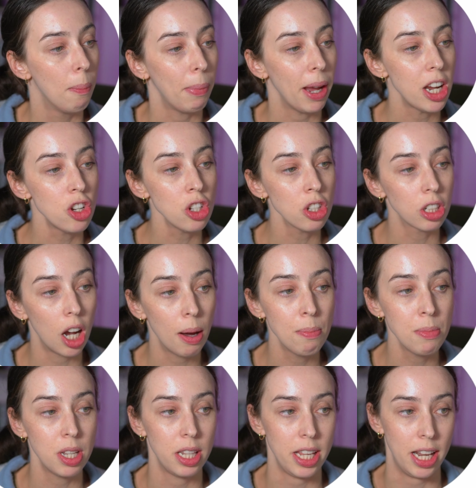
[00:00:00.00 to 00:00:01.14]
Patients come
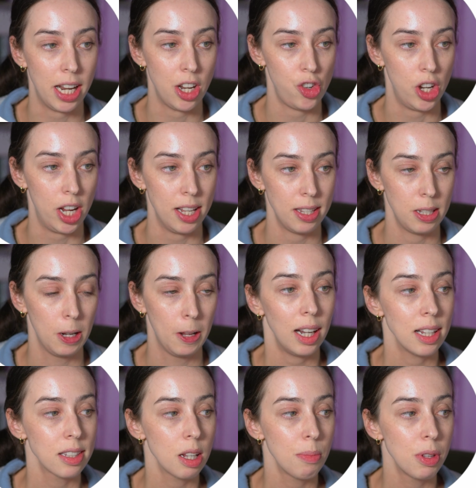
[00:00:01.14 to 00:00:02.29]
to the NHS
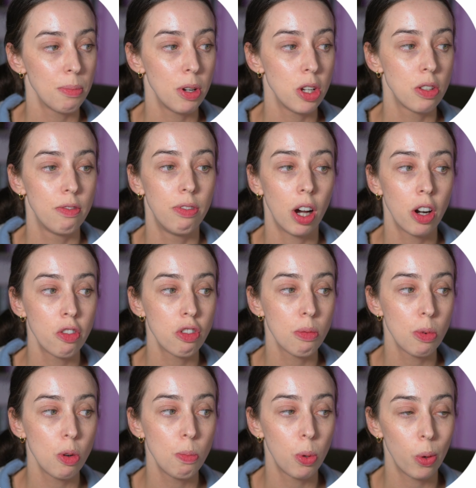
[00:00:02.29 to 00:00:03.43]
at some of the most
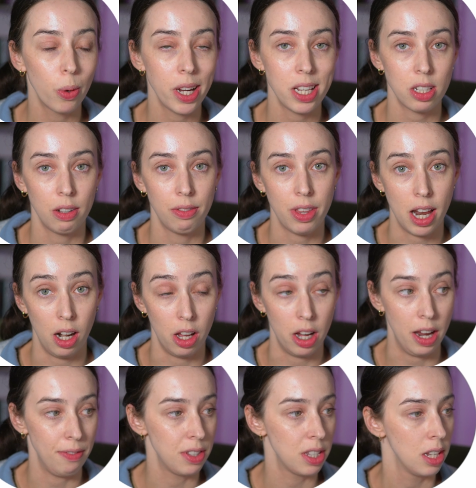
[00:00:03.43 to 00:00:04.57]
vulnerable points of their
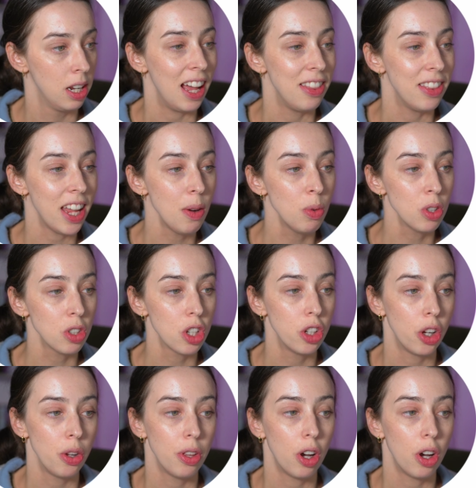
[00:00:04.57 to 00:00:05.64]
lives, and they want to know